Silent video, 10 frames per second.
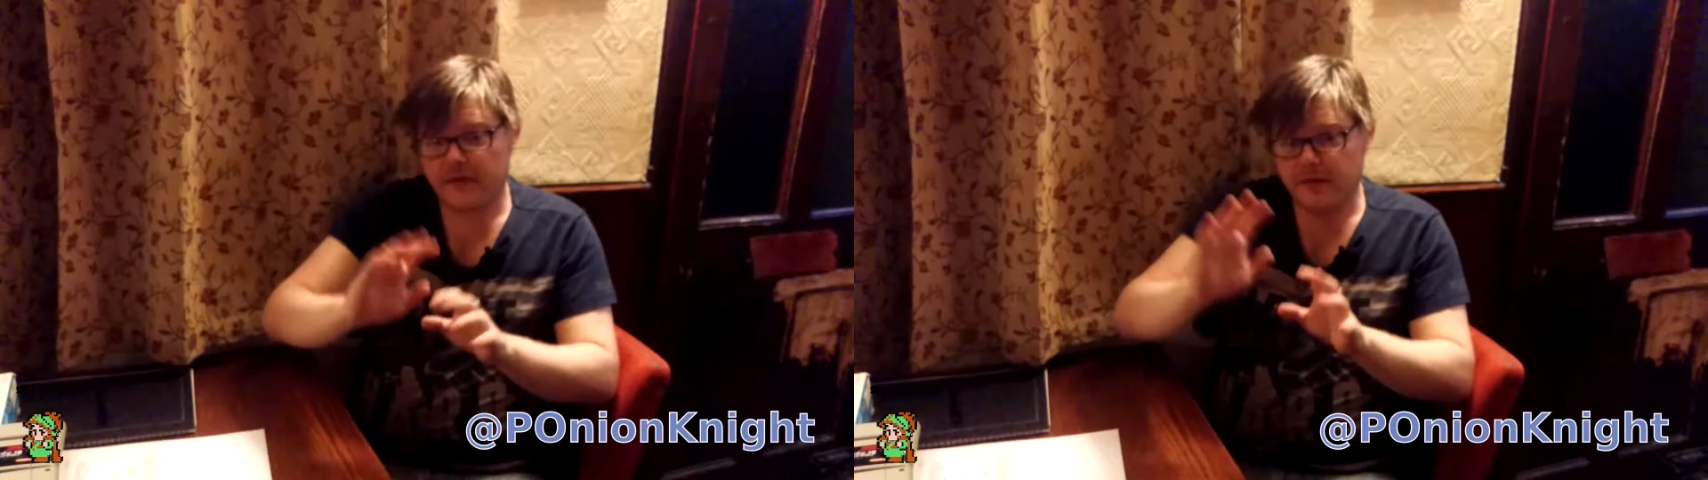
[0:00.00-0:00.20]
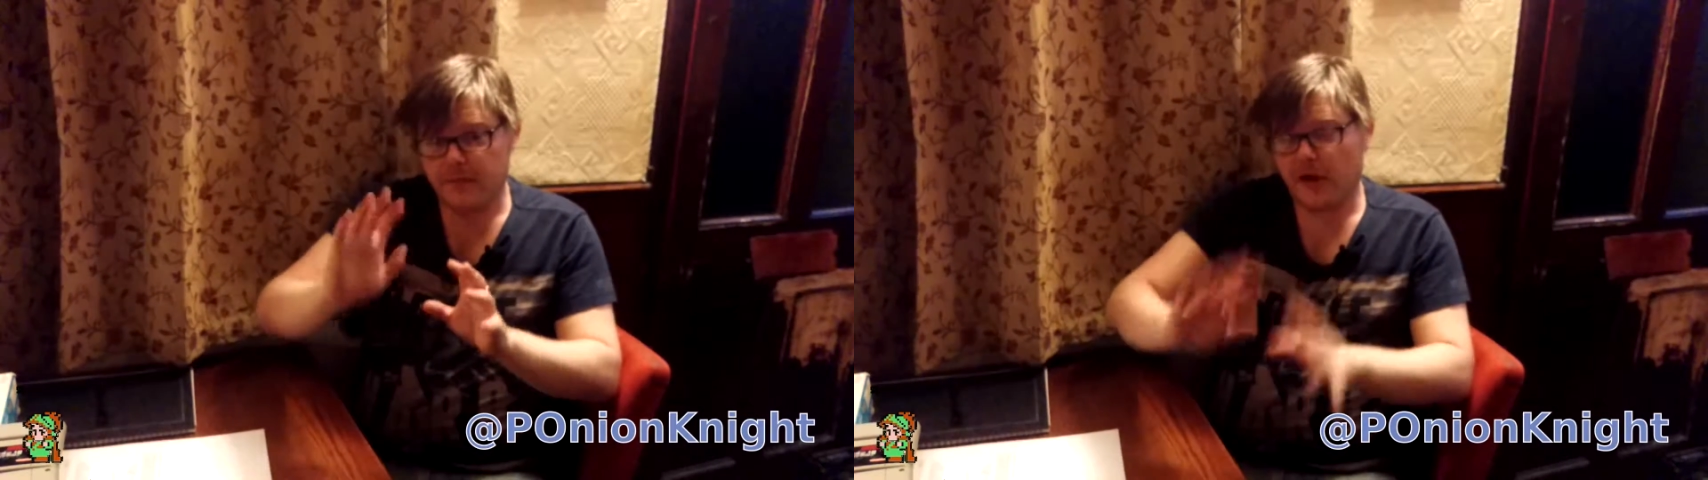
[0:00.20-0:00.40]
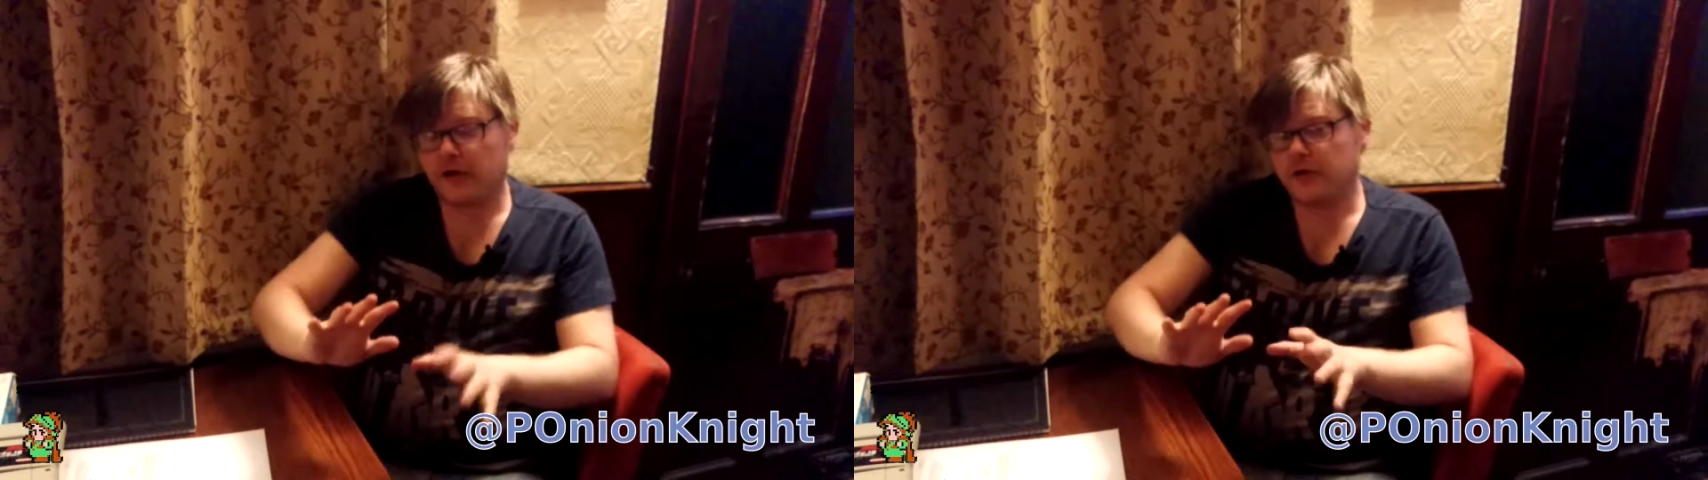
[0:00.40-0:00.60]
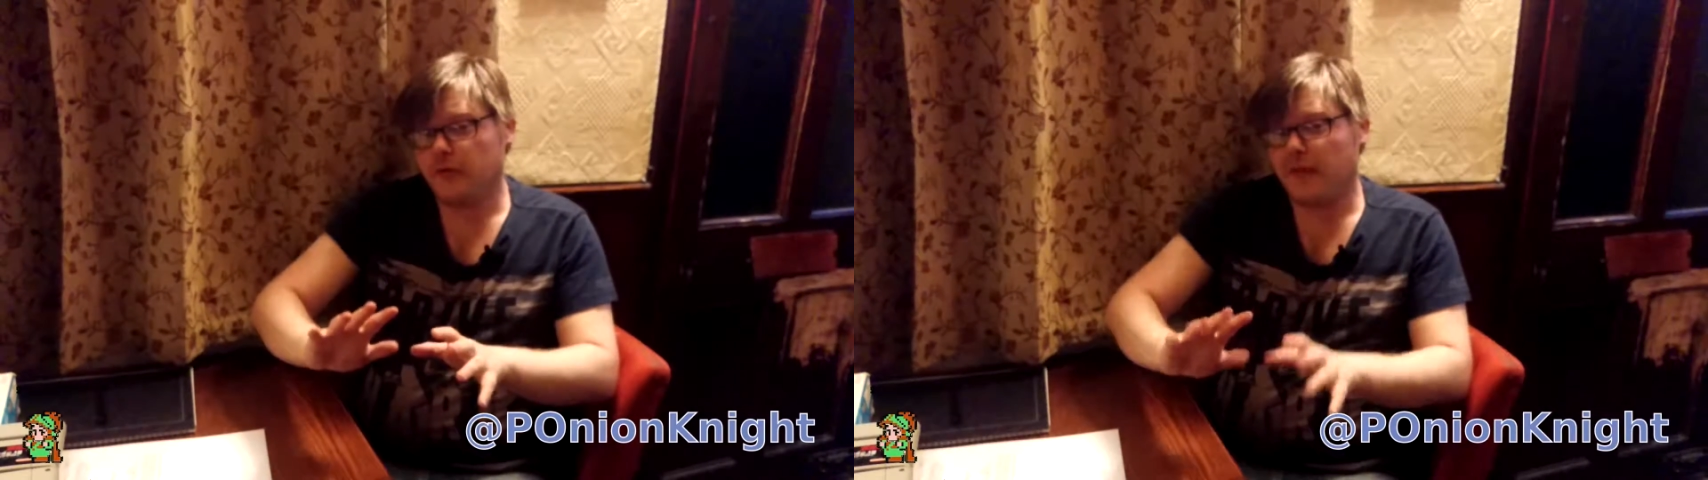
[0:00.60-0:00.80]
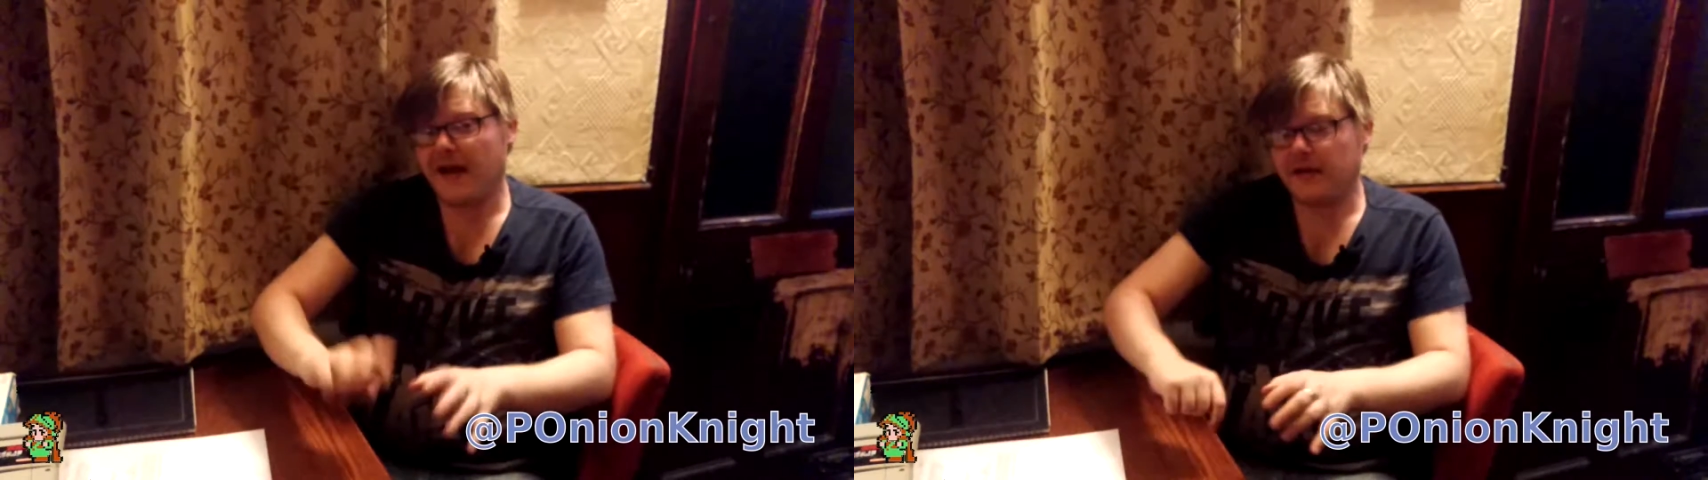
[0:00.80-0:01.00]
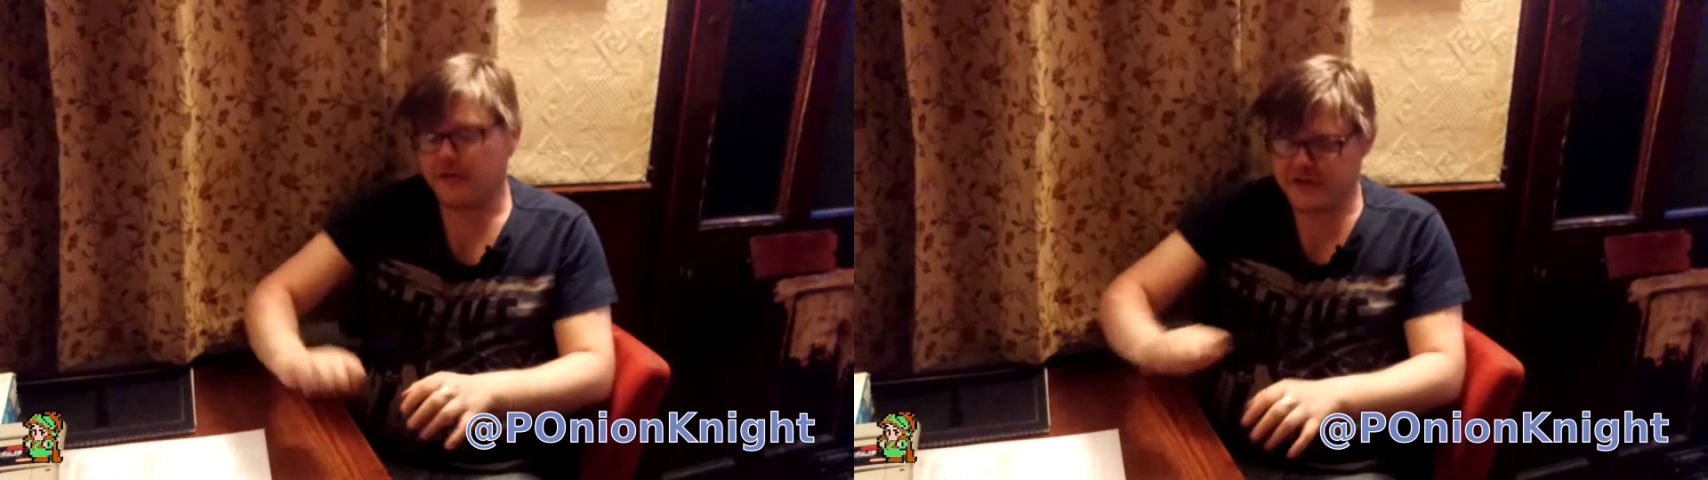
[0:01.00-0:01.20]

Barcode Battler